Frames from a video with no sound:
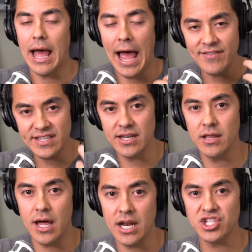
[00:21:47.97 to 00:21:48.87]
I've seen a
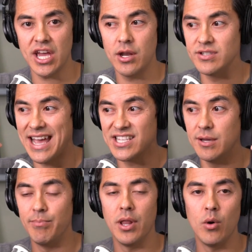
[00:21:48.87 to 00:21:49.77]
lot of channels actually
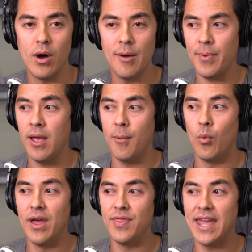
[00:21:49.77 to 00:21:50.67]
blow up
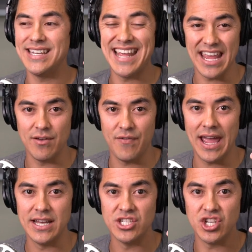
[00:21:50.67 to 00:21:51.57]
when they take
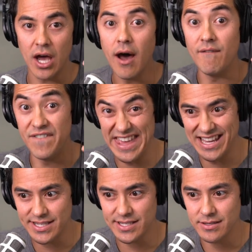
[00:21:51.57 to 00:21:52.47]
advantage of
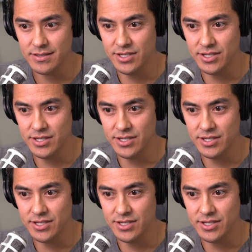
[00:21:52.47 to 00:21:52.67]
this.